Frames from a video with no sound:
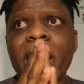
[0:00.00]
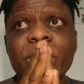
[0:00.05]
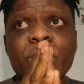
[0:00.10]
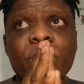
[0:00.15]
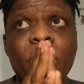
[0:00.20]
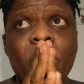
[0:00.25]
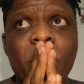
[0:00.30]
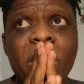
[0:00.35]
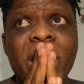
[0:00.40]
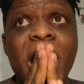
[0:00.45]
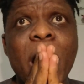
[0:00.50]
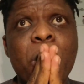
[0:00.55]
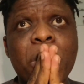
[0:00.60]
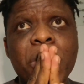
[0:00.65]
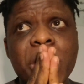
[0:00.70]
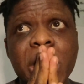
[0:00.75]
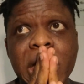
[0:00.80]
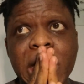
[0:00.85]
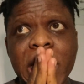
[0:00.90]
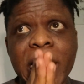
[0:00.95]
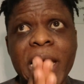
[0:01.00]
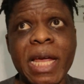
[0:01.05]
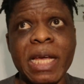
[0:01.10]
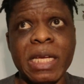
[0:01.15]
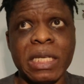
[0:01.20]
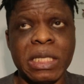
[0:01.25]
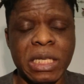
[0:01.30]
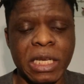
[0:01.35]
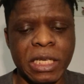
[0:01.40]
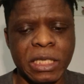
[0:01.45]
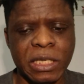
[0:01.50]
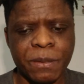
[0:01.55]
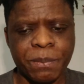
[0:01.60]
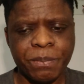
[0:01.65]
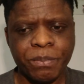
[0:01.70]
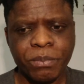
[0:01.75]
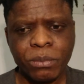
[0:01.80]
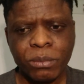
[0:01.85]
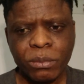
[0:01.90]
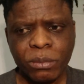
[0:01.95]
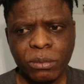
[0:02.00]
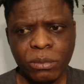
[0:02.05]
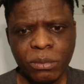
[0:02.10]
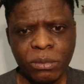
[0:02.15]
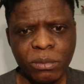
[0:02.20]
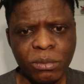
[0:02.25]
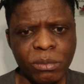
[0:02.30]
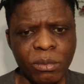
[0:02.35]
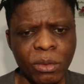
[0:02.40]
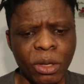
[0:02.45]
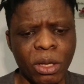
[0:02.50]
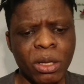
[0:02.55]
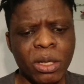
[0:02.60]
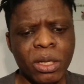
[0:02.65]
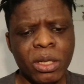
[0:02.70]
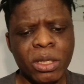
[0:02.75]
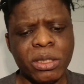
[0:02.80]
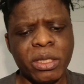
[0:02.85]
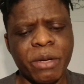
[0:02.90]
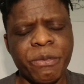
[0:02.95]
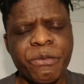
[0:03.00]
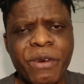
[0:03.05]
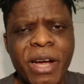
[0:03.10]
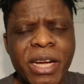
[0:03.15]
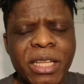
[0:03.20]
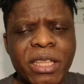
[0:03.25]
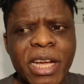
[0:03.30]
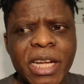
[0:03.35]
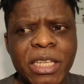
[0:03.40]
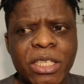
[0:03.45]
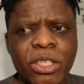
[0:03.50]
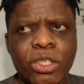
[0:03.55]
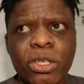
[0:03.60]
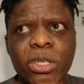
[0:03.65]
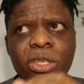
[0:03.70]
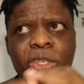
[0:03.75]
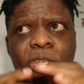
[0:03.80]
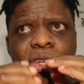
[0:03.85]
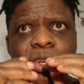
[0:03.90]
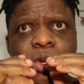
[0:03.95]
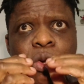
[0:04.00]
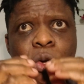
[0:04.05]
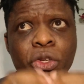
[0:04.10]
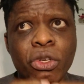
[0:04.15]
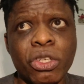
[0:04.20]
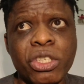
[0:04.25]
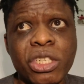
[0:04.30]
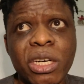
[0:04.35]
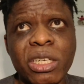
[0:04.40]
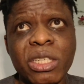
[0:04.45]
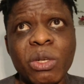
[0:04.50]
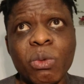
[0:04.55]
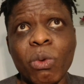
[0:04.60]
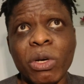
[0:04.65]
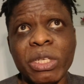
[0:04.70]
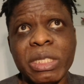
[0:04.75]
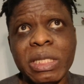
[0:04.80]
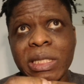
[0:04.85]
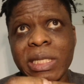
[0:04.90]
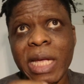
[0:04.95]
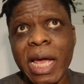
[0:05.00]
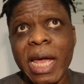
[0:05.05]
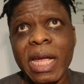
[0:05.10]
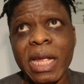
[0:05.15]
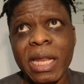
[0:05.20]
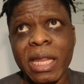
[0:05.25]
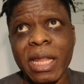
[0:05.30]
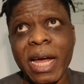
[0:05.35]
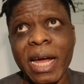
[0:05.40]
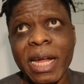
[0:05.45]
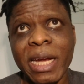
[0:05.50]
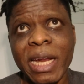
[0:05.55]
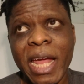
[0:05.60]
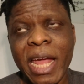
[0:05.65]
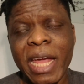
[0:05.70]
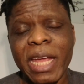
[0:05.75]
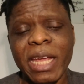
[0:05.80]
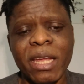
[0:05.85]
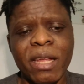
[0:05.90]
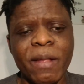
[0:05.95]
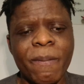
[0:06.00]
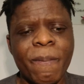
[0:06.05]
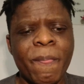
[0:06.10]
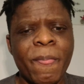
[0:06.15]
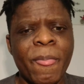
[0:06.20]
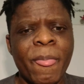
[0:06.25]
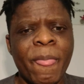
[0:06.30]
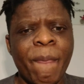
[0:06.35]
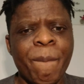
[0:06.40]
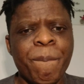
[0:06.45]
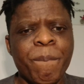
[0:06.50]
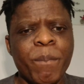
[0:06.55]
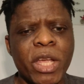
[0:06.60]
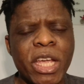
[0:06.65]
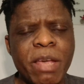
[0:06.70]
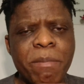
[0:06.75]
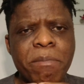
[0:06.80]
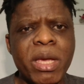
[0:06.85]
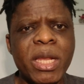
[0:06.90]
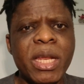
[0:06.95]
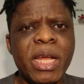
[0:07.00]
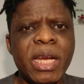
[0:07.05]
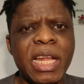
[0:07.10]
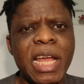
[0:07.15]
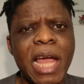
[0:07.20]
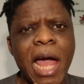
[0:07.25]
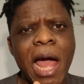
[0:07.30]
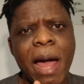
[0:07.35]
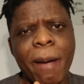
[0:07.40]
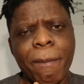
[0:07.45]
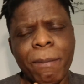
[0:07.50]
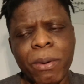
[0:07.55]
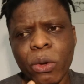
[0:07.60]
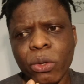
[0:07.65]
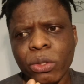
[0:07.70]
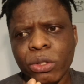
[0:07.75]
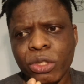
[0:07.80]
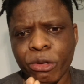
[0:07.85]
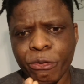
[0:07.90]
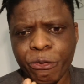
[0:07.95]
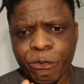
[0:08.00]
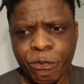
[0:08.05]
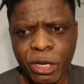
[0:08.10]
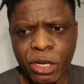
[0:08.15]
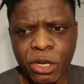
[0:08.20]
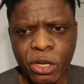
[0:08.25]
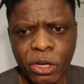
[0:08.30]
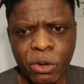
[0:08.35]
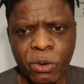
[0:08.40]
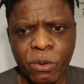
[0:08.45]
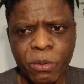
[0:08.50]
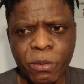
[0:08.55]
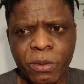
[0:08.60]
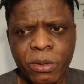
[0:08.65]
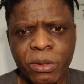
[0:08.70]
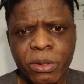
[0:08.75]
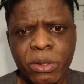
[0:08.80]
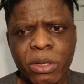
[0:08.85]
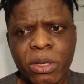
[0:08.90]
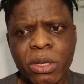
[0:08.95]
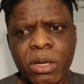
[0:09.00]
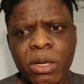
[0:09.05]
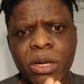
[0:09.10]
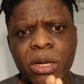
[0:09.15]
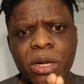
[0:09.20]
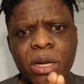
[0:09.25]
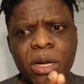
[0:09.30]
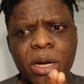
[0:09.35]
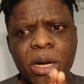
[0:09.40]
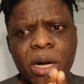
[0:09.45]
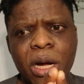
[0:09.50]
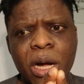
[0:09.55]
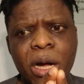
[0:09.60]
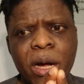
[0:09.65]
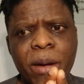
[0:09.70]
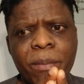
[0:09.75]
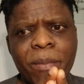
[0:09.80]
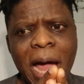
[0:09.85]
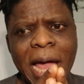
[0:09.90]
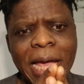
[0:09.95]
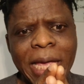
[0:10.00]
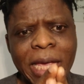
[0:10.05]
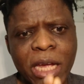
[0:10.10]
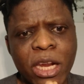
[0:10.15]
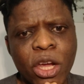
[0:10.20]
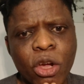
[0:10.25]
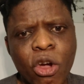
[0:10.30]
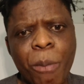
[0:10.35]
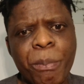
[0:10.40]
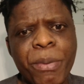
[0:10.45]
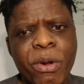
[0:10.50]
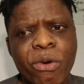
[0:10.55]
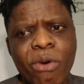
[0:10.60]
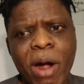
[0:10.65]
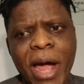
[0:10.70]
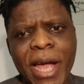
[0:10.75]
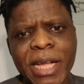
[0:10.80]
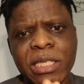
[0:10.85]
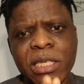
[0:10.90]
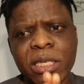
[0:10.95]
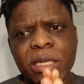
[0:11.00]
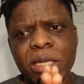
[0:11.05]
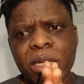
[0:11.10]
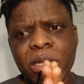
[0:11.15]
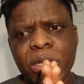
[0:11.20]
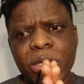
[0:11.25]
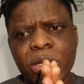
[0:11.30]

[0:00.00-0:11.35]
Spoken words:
And so what I want to clear is this. The fact that Kwadwo Shelden was saying that, hey, immediately I upload the video, I get a copyright